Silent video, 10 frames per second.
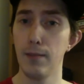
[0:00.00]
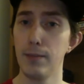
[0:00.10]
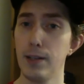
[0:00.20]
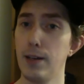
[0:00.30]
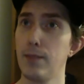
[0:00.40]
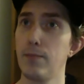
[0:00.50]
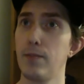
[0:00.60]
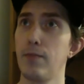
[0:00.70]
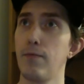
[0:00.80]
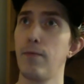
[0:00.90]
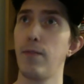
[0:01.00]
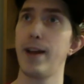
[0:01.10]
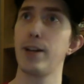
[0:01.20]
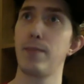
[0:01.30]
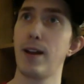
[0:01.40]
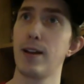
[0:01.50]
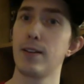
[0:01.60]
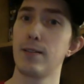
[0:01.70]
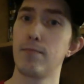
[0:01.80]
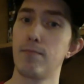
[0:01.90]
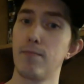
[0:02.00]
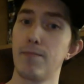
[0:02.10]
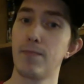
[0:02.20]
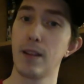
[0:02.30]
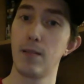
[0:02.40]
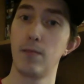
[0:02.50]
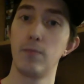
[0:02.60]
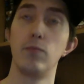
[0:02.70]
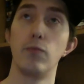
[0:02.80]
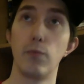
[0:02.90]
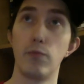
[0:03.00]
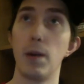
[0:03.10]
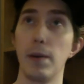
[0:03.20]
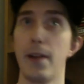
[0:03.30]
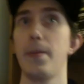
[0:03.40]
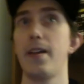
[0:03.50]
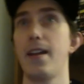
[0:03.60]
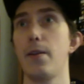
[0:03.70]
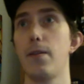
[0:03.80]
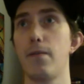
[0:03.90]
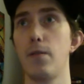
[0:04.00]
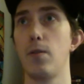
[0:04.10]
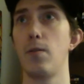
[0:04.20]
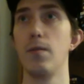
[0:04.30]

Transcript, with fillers: in it, and flashbacks, and probably at the end of the film.